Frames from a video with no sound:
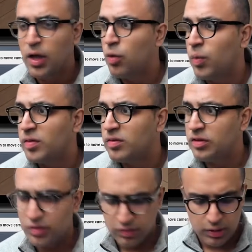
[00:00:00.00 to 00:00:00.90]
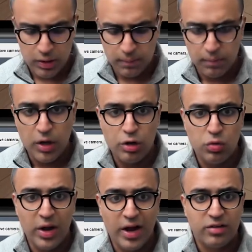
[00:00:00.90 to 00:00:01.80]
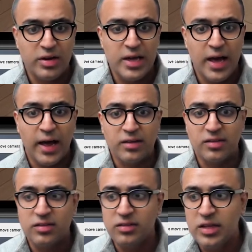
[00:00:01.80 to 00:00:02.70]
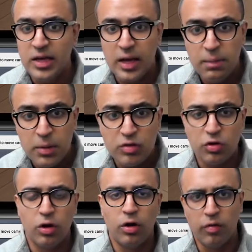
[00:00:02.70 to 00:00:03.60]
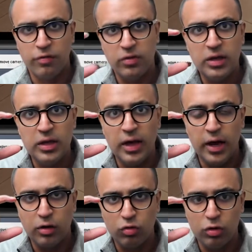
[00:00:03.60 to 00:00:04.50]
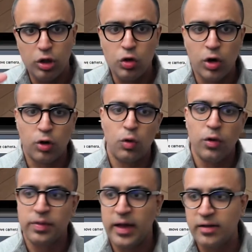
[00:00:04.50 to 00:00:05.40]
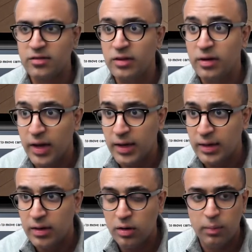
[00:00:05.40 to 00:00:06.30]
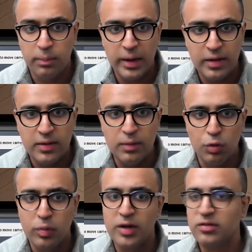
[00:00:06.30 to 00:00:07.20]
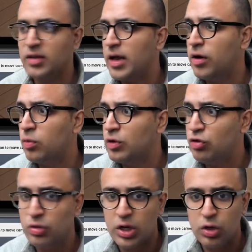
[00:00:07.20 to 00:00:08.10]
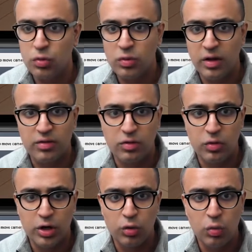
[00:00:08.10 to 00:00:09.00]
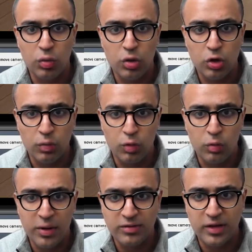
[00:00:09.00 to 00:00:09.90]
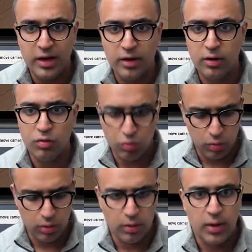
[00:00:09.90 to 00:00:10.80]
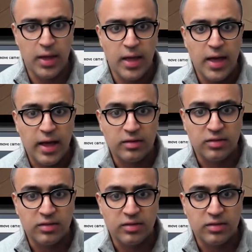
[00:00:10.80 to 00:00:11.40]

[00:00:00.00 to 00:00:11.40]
Once this is done, to actually access the image of the actual QR code that's detected by the mobile scanner, what you can do is you can go to your mobile scanner controller and